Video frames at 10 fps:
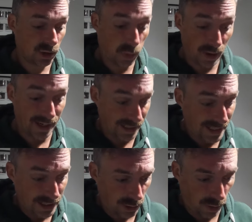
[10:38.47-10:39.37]
At
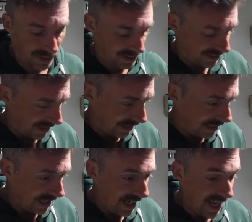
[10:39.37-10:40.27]
least twice as thick.
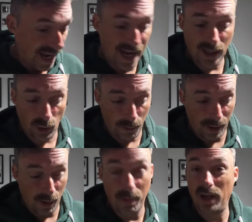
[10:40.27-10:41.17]
And got the
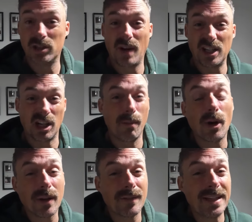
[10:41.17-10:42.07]
built-in pillow, so actually I
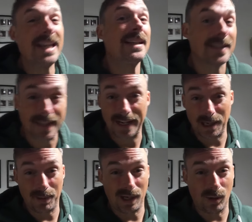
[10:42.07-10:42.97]
might not even need to take
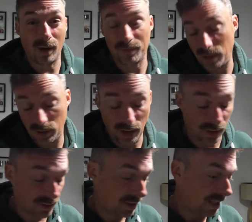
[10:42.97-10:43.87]
a pillow over me, who
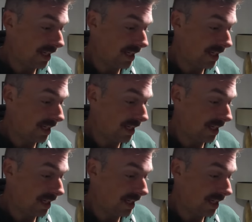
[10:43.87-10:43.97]
knows?